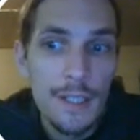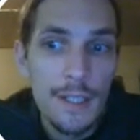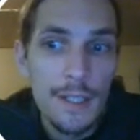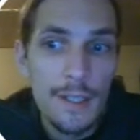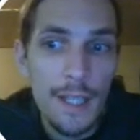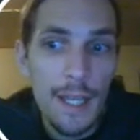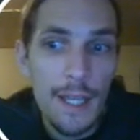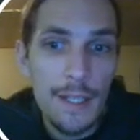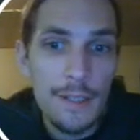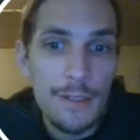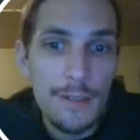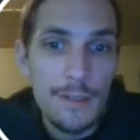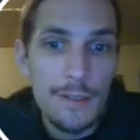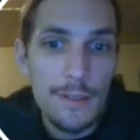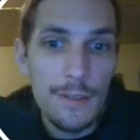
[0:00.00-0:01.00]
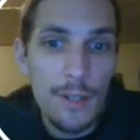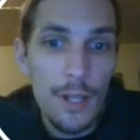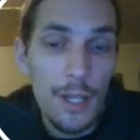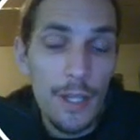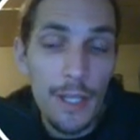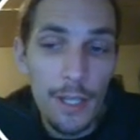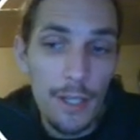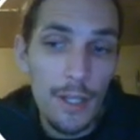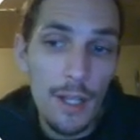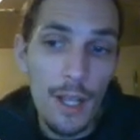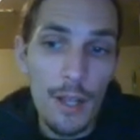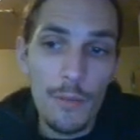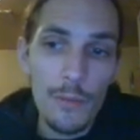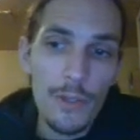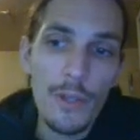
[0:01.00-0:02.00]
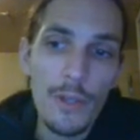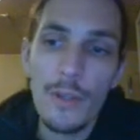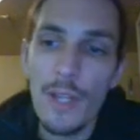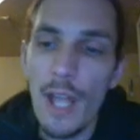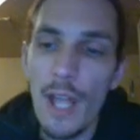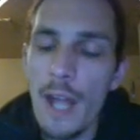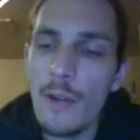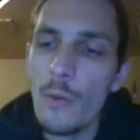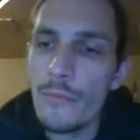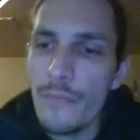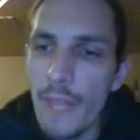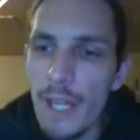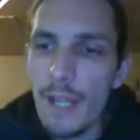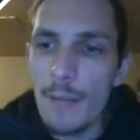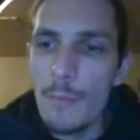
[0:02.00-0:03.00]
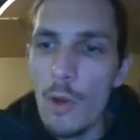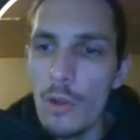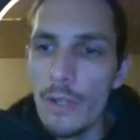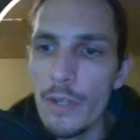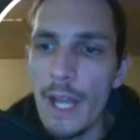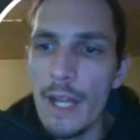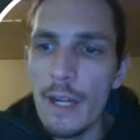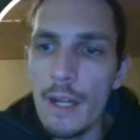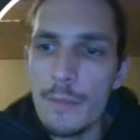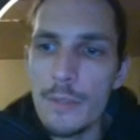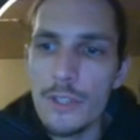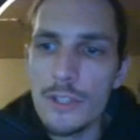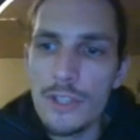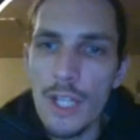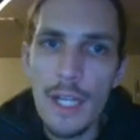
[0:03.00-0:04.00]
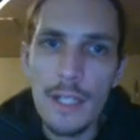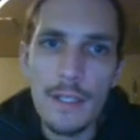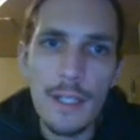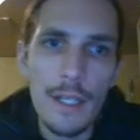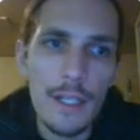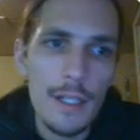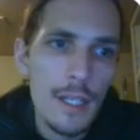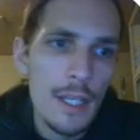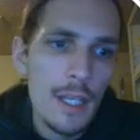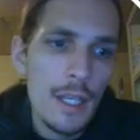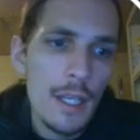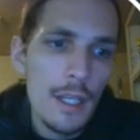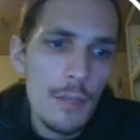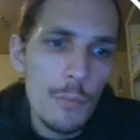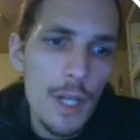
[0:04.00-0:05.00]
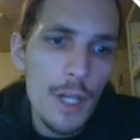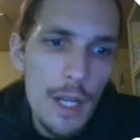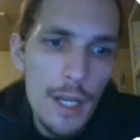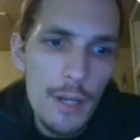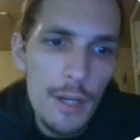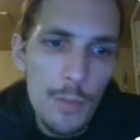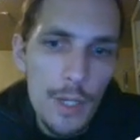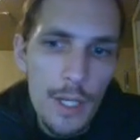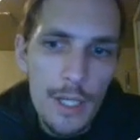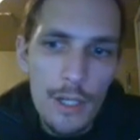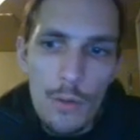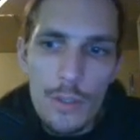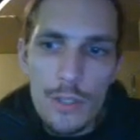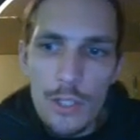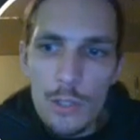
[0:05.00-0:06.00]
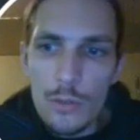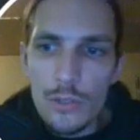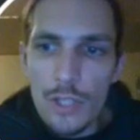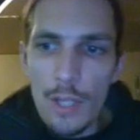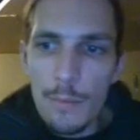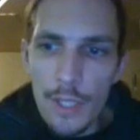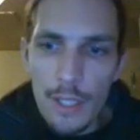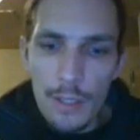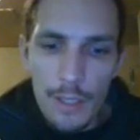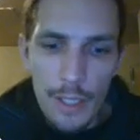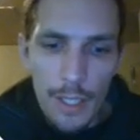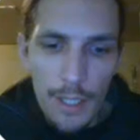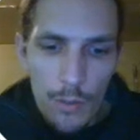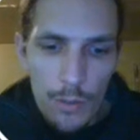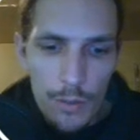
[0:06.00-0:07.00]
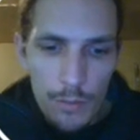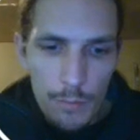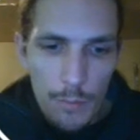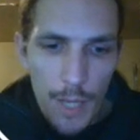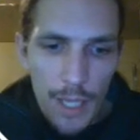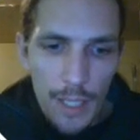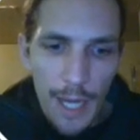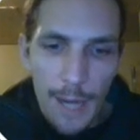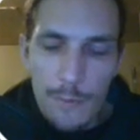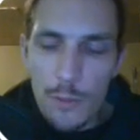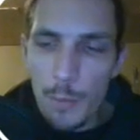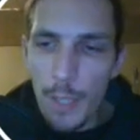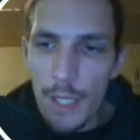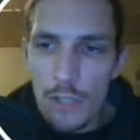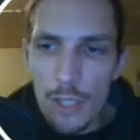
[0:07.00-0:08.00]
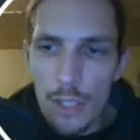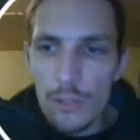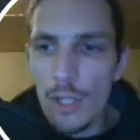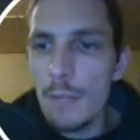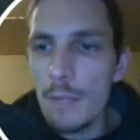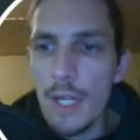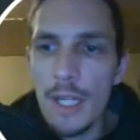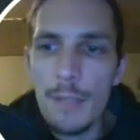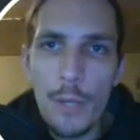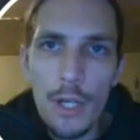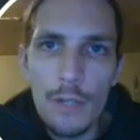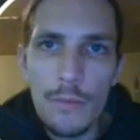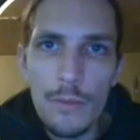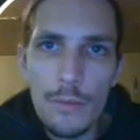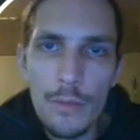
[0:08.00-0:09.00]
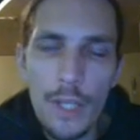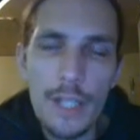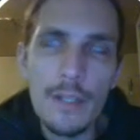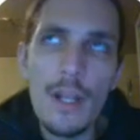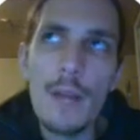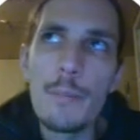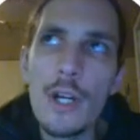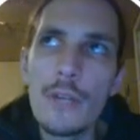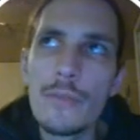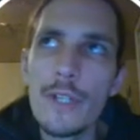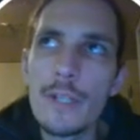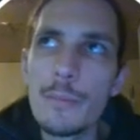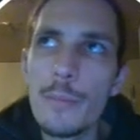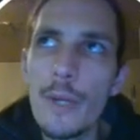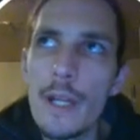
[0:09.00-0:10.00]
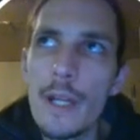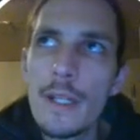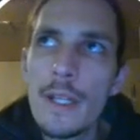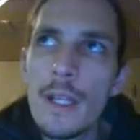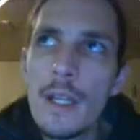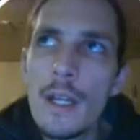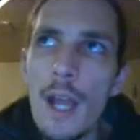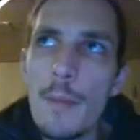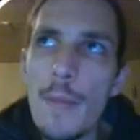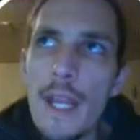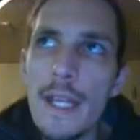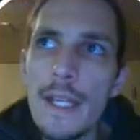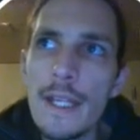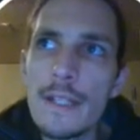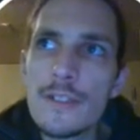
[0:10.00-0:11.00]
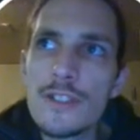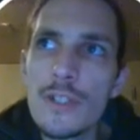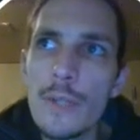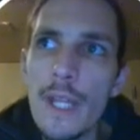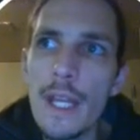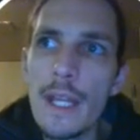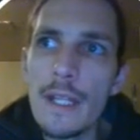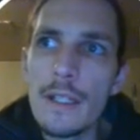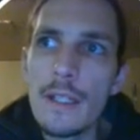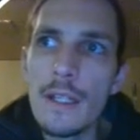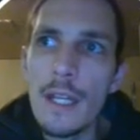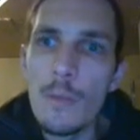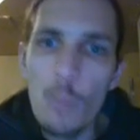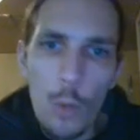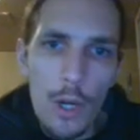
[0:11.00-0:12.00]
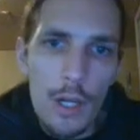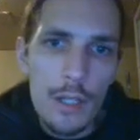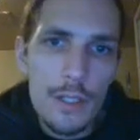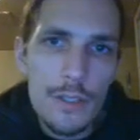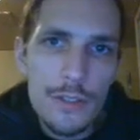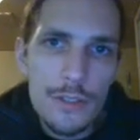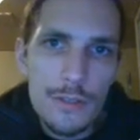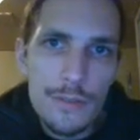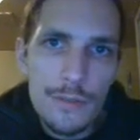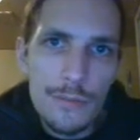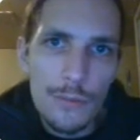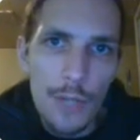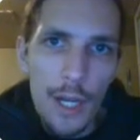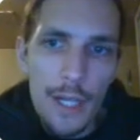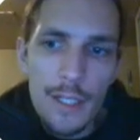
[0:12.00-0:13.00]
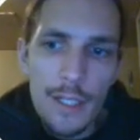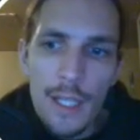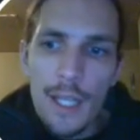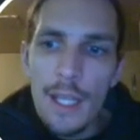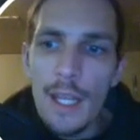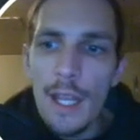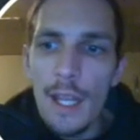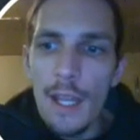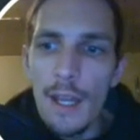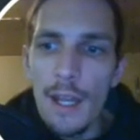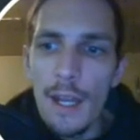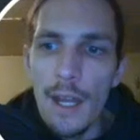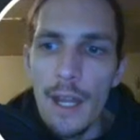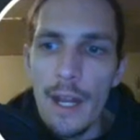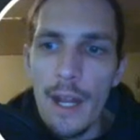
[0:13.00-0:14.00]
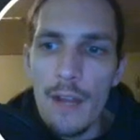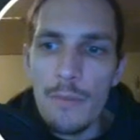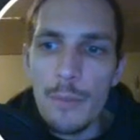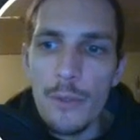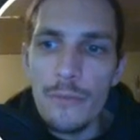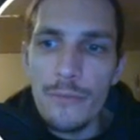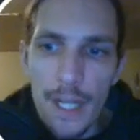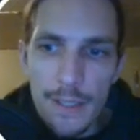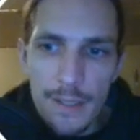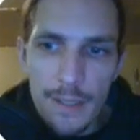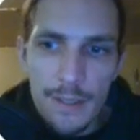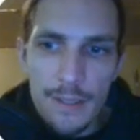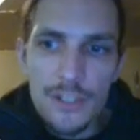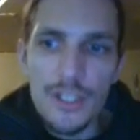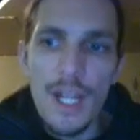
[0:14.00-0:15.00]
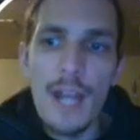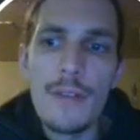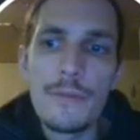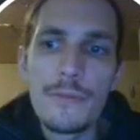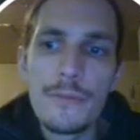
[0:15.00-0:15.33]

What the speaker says: that I don't think I'm all that. I'm just saying that when I go and do something, like I go and make a capture page, I try and make it perfect, like not perfect, but I make it so that it works, right? And I've perfected stuff.